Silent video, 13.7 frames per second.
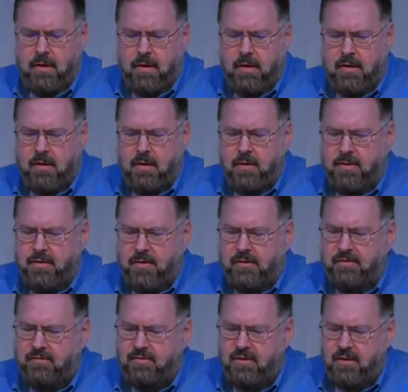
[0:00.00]
in
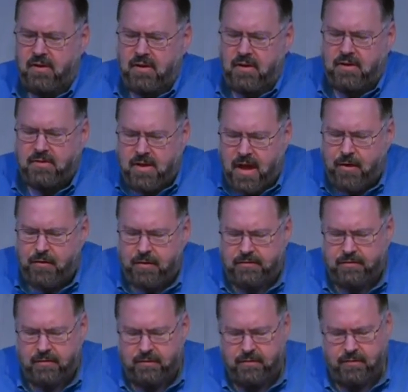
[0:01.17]
this
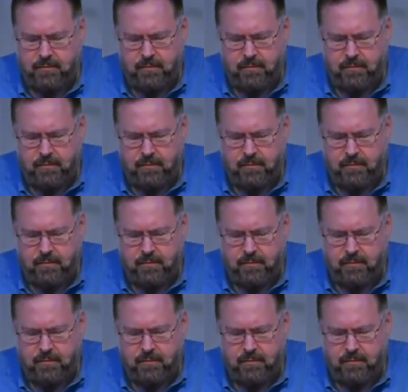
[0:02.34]
narrative.